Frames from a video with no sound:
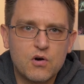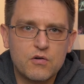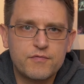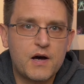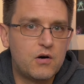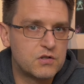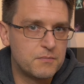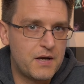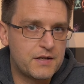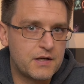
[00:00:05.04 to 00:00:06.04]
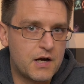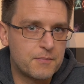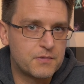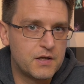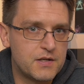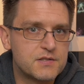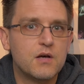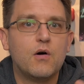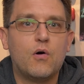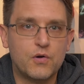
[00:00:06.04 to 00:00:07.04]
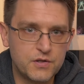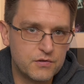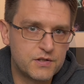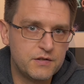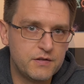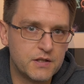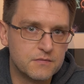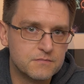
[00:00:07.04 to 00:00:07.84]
off automatic updates on your TV.